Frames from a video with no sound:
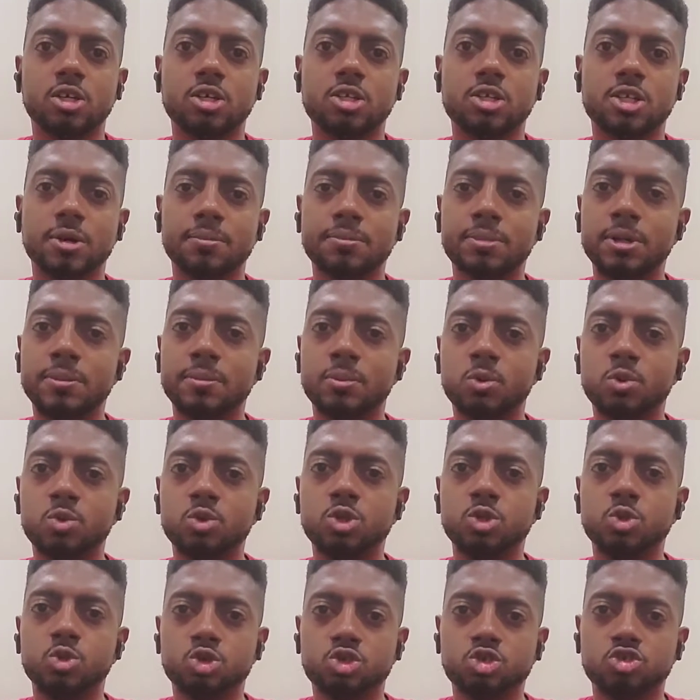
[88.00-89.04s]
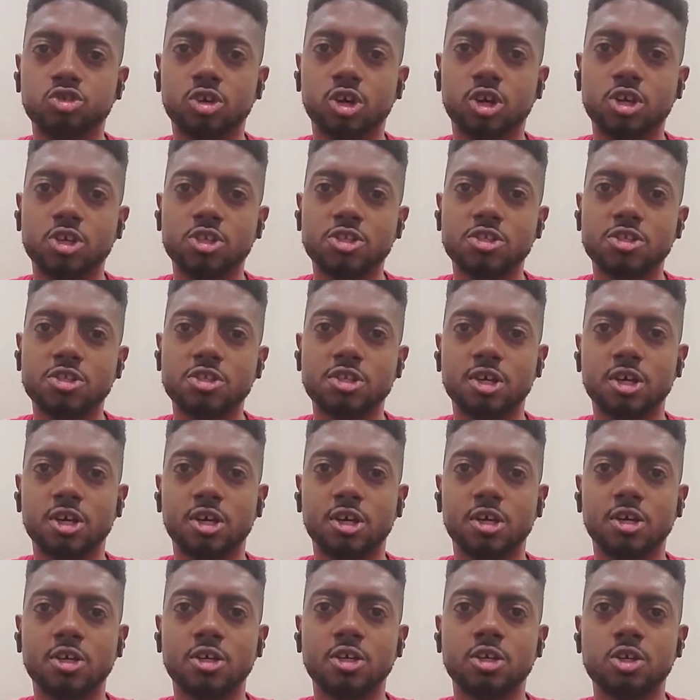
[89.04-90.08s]
Some people use drugs
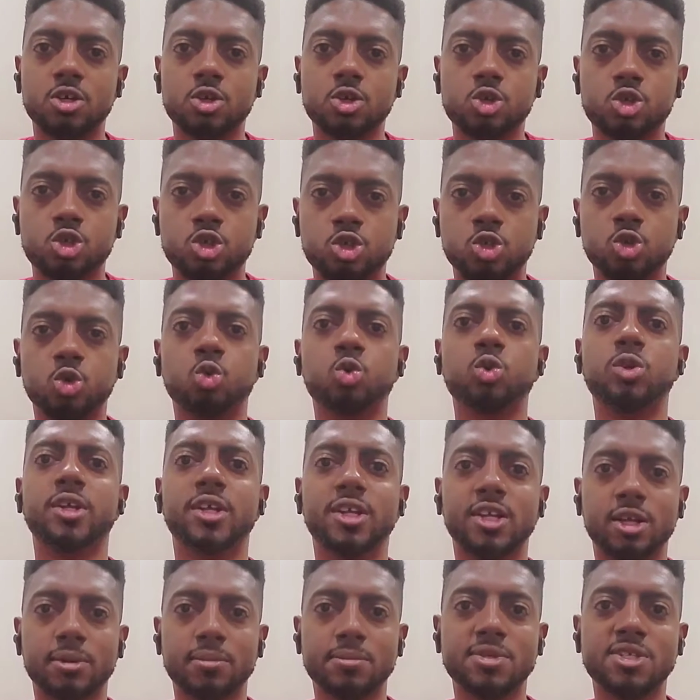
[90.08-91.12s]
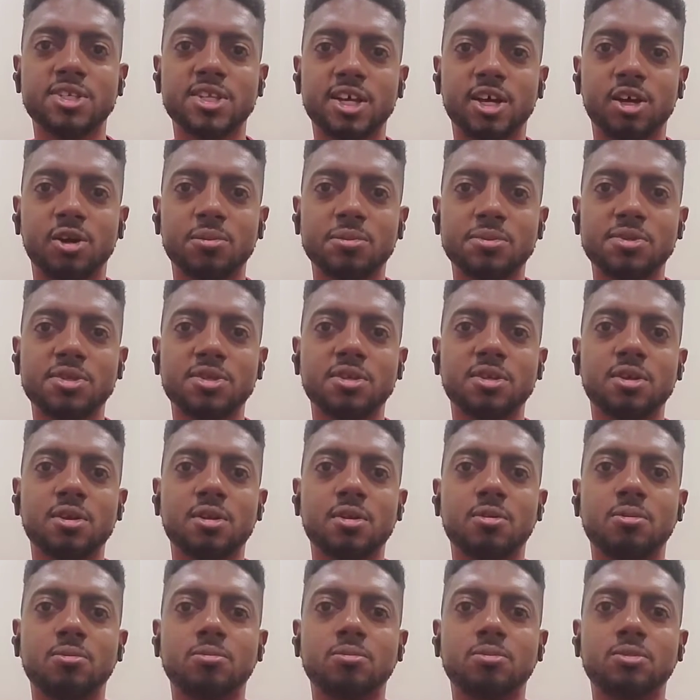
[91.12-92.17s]
to soothe themselves.
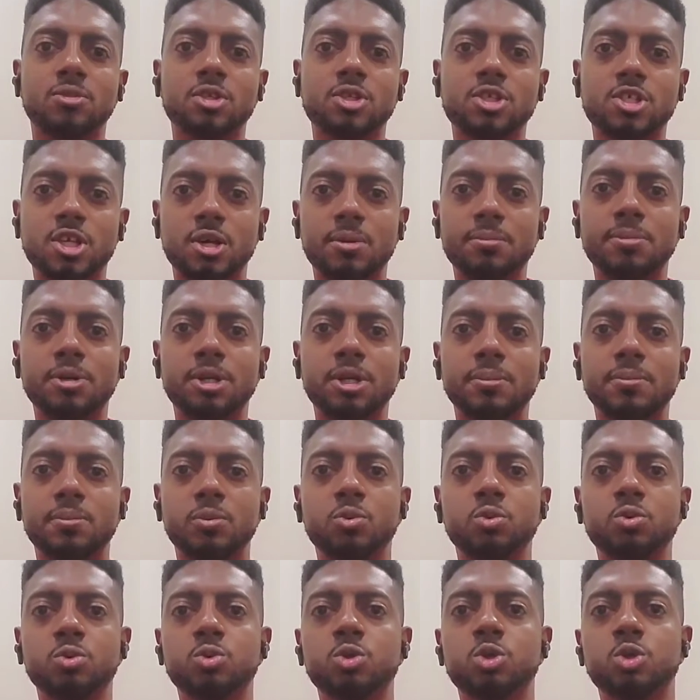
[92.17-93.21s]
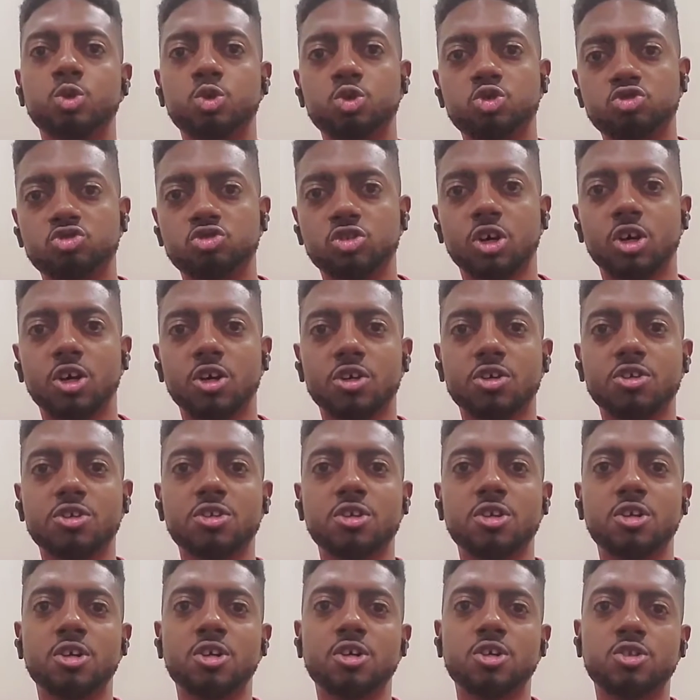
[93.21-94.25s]
Some people use drugs
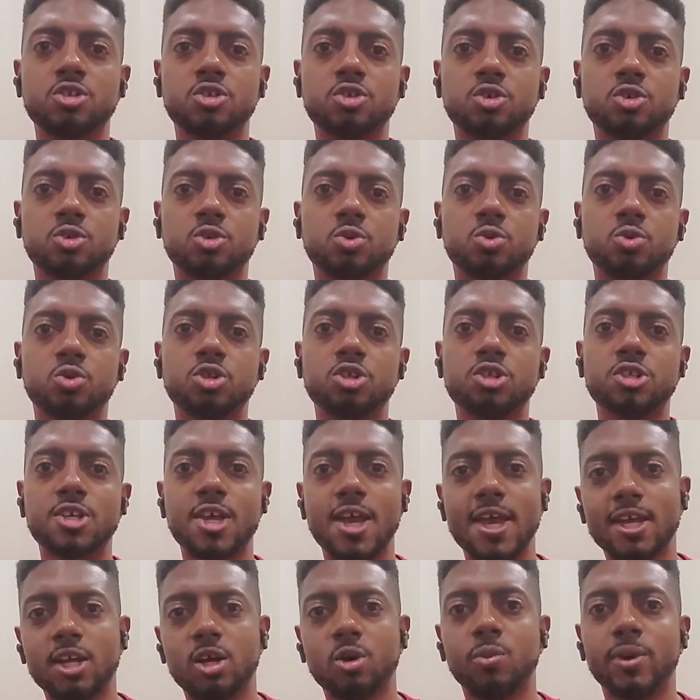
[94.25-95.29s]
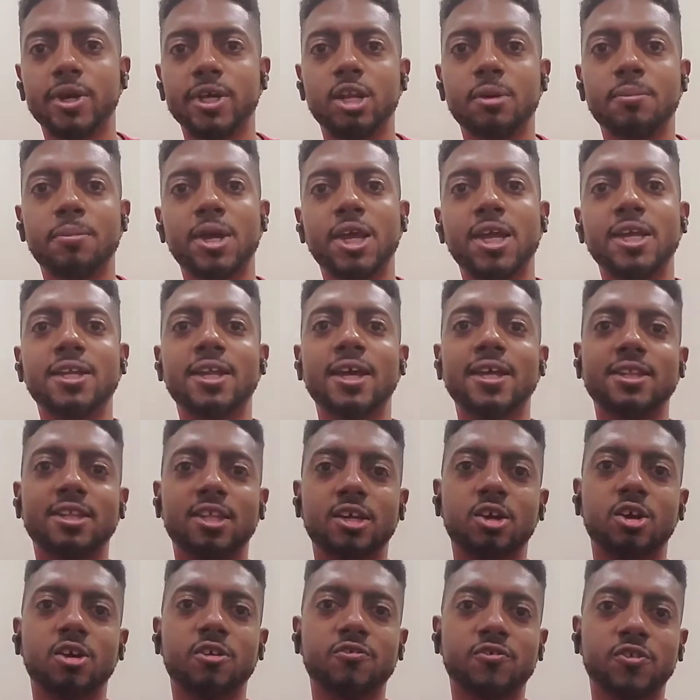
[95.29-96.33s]
to take away the pain that
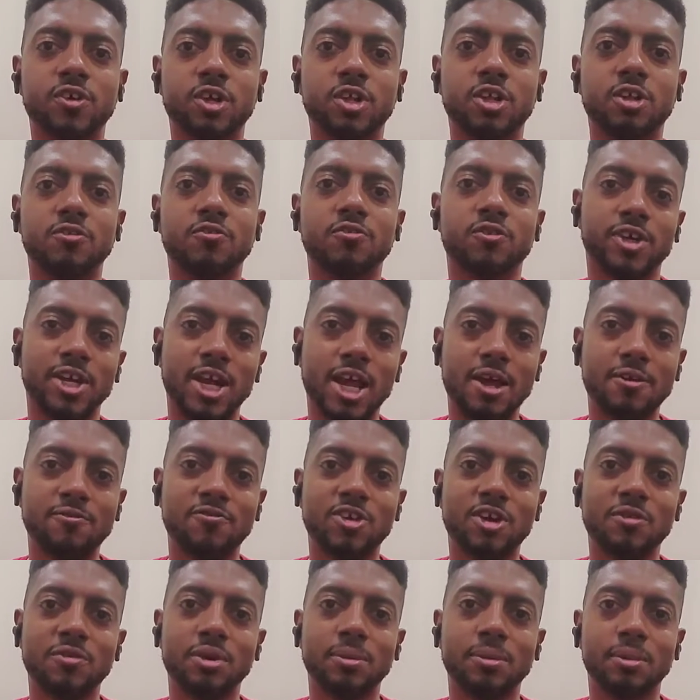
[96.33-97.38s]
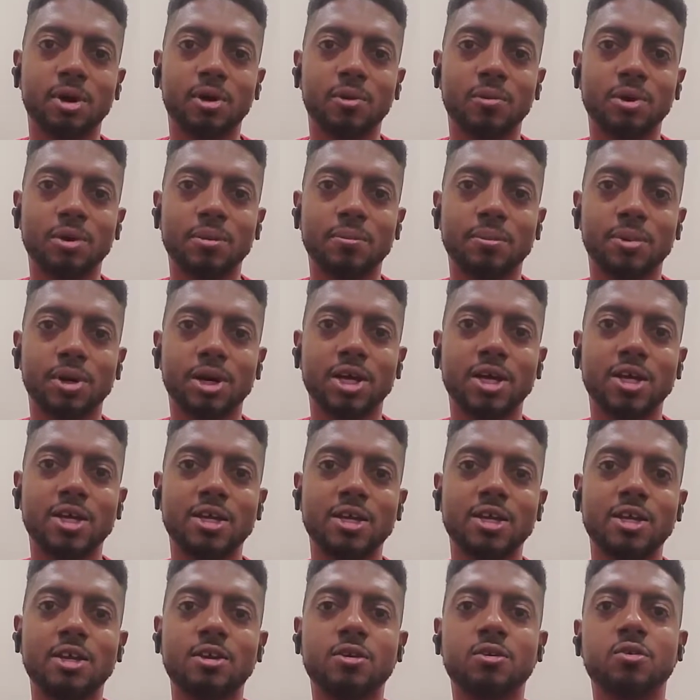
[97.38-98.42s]
they are feeling for that very moment, but
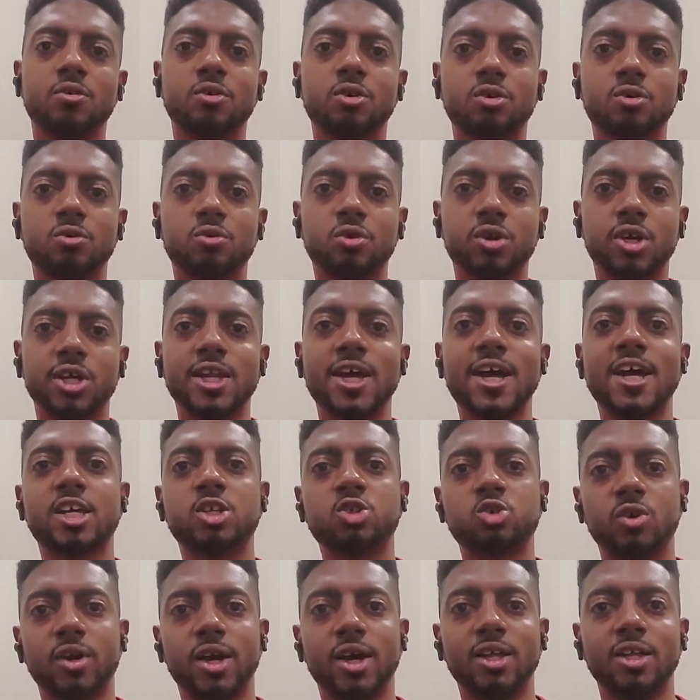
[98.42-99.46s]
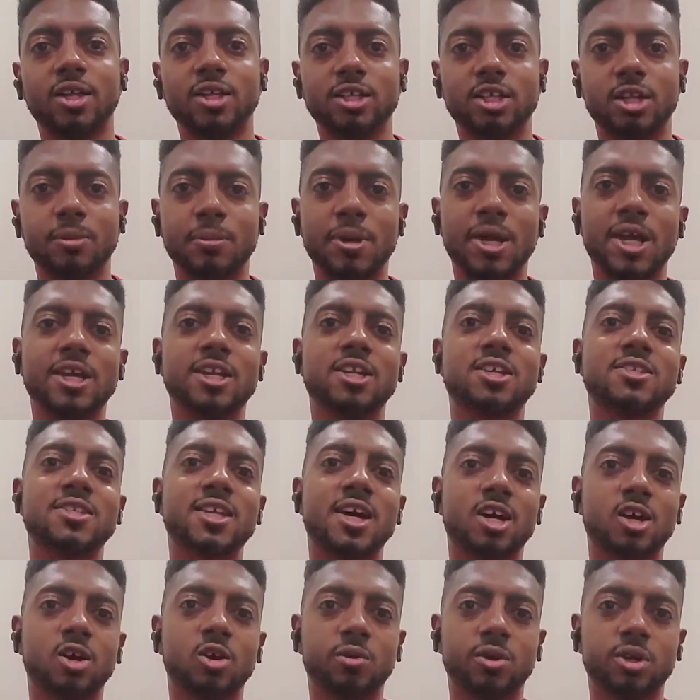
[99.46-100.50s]
in actuality, the pain is
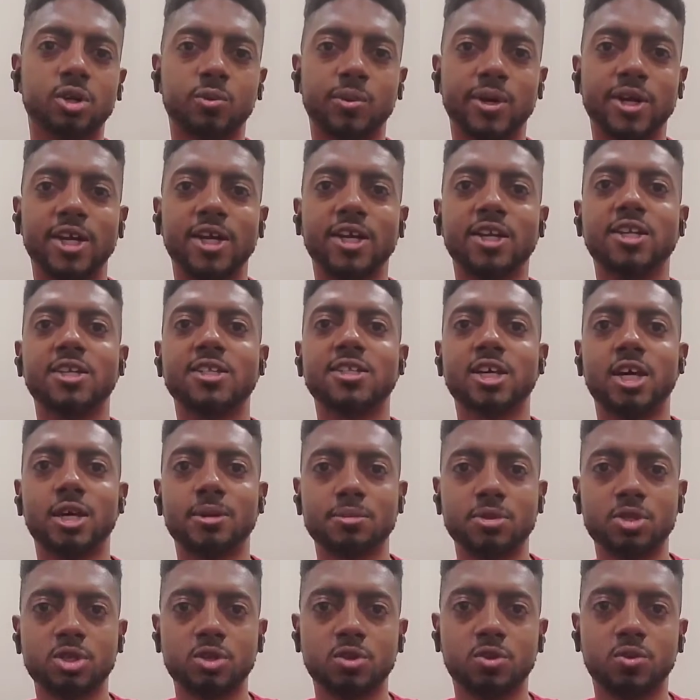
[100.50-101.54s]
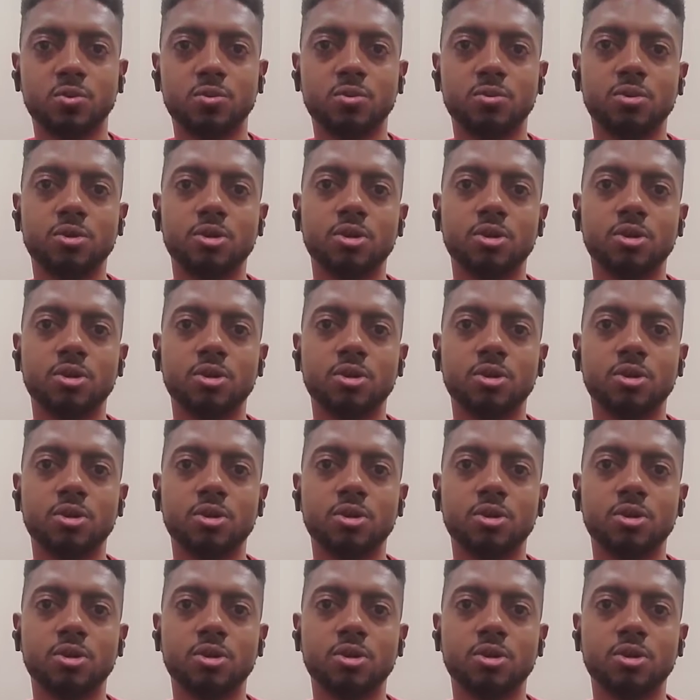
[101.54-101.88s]
not going away anytime soon.